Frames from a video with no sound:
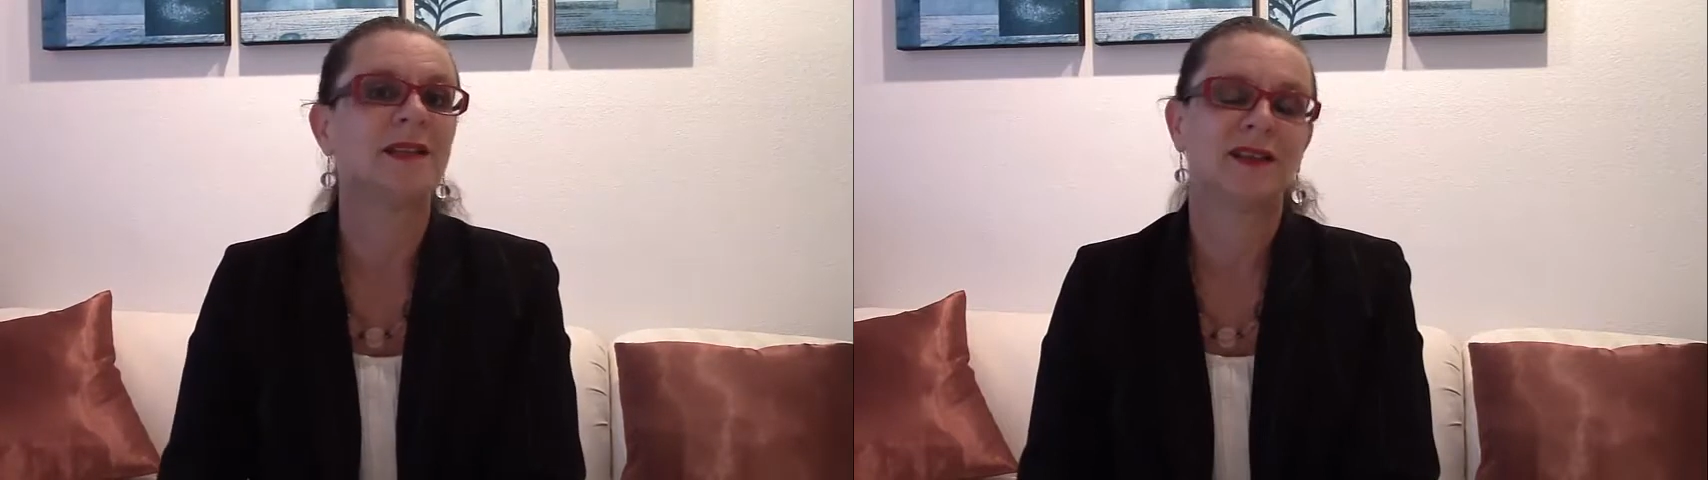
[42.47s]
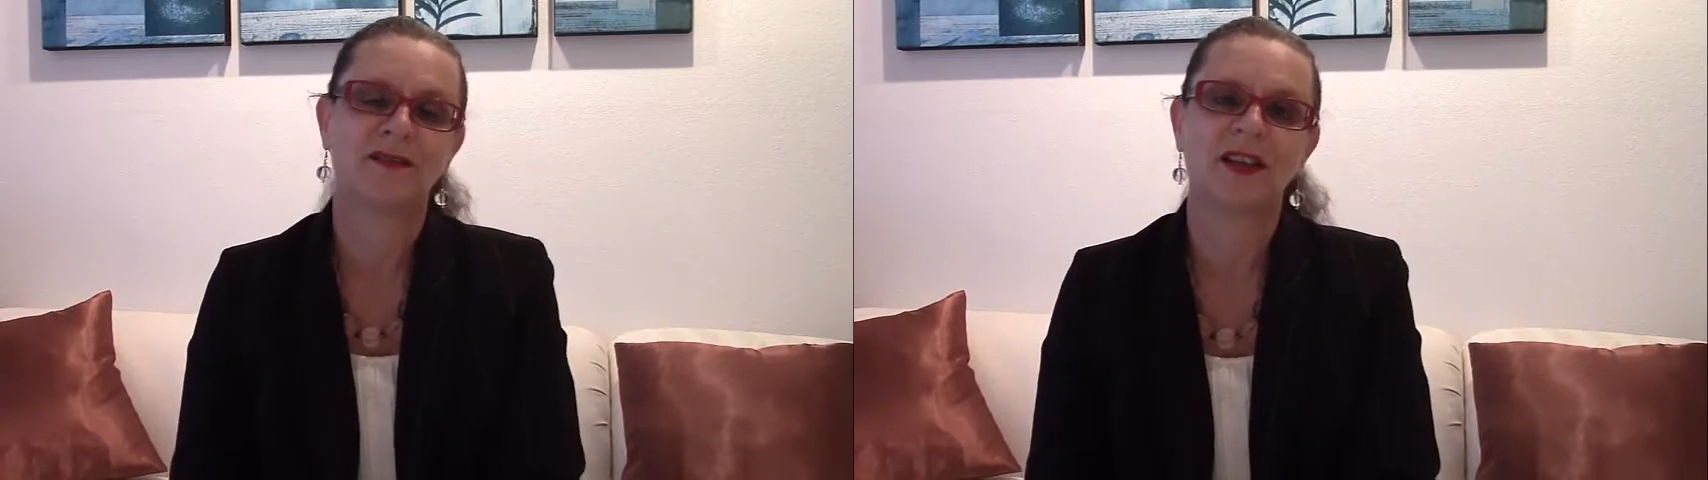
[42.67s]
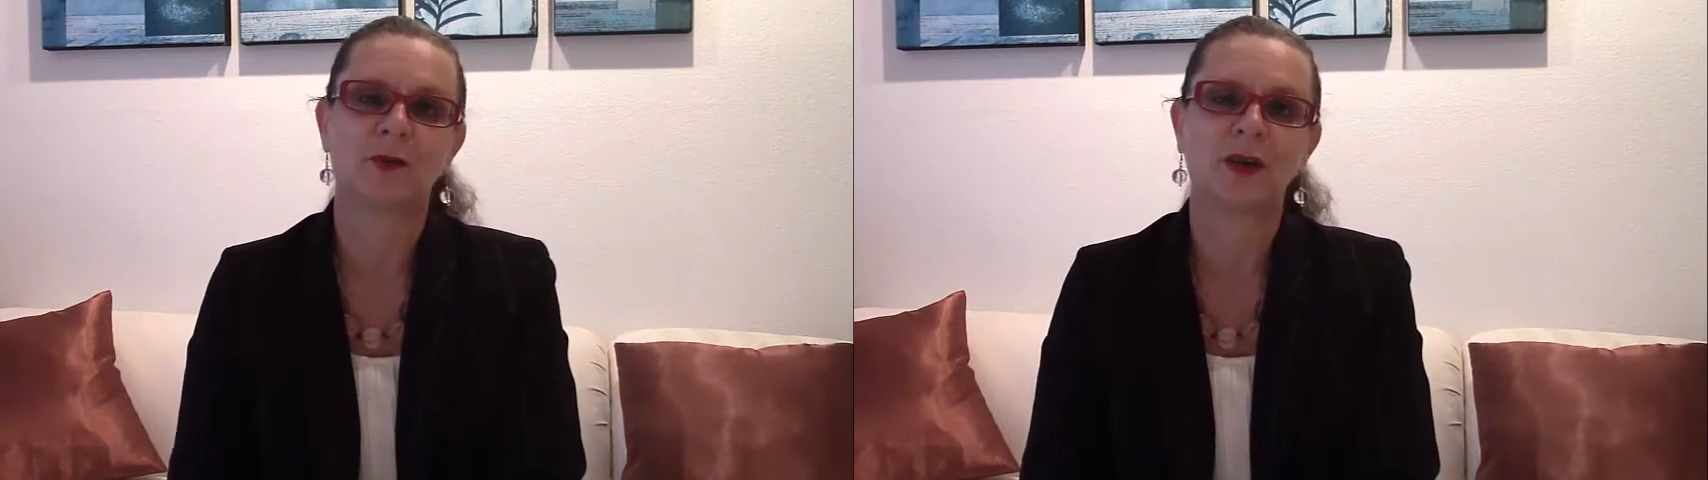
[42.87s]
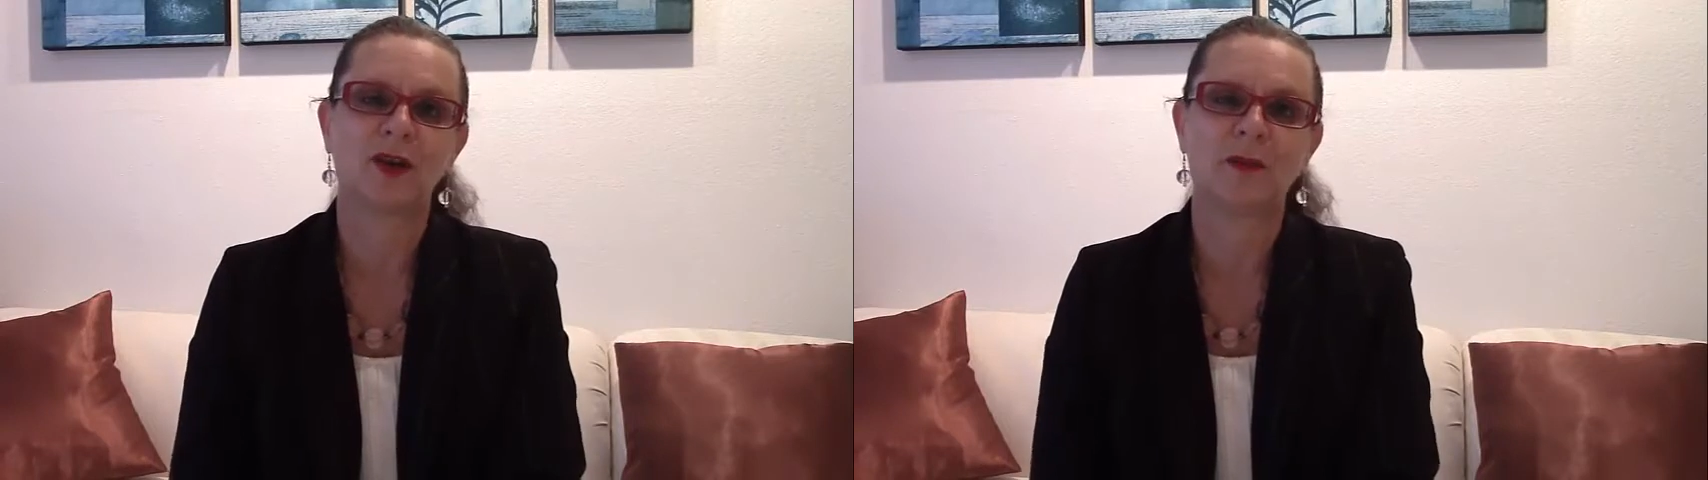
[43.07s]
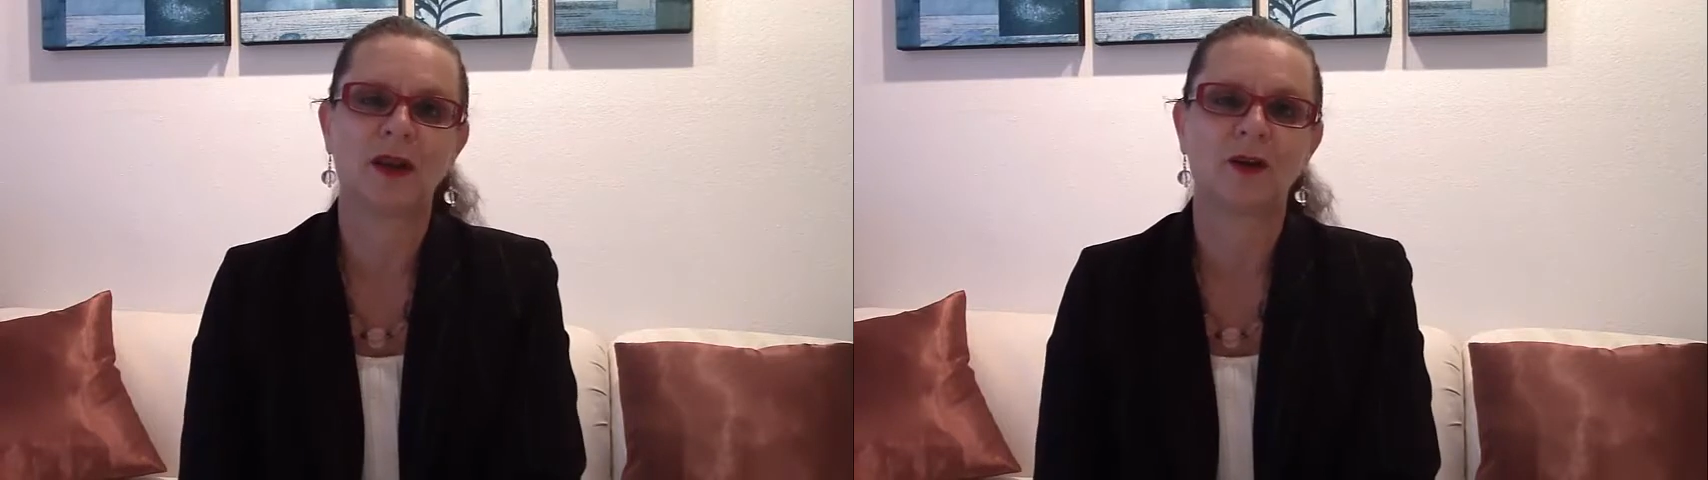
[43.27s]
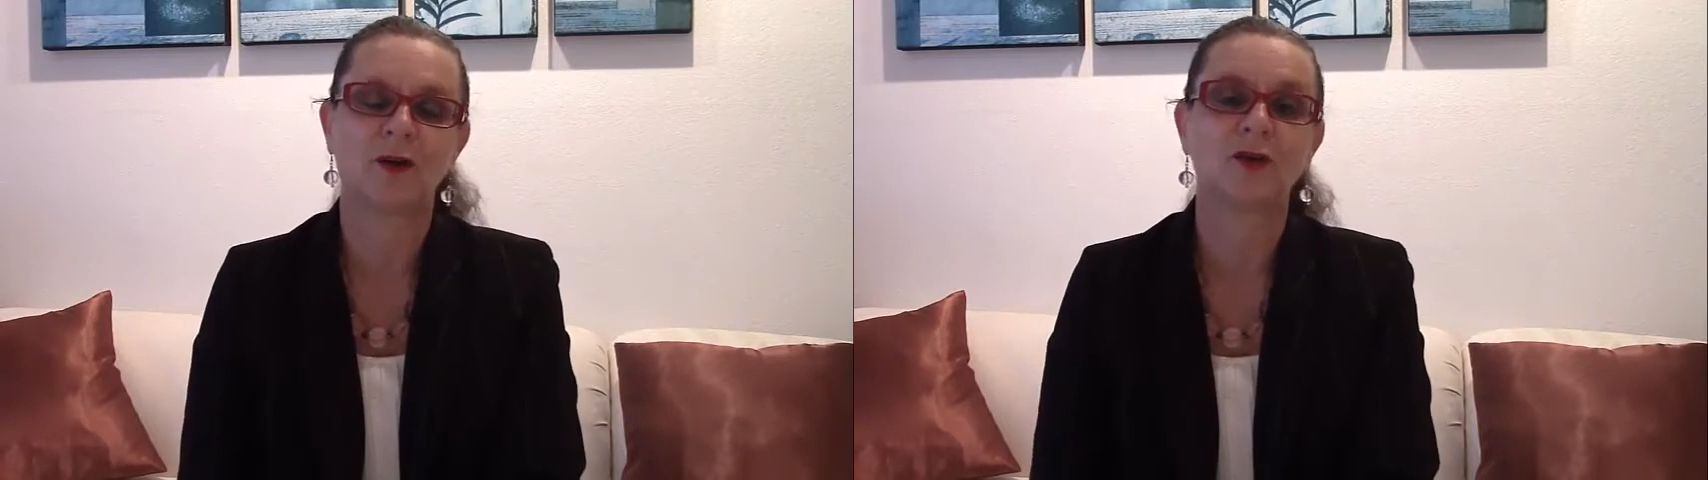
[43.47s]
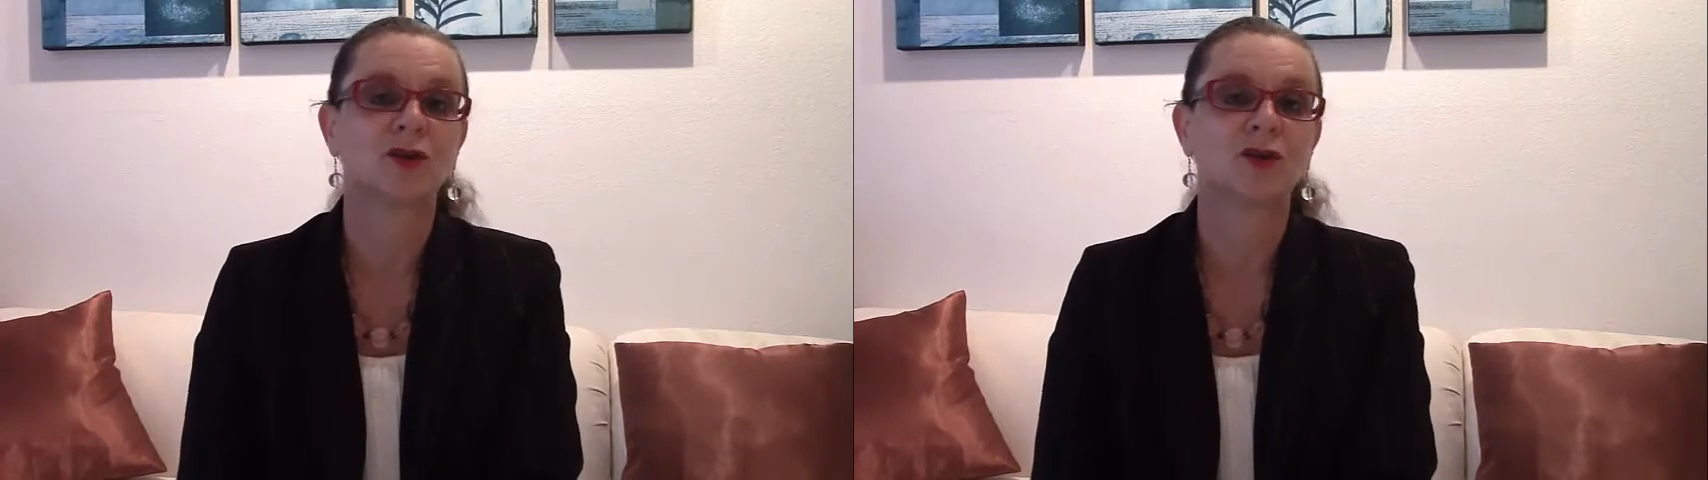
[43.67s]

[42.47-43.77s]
definitely recommend her.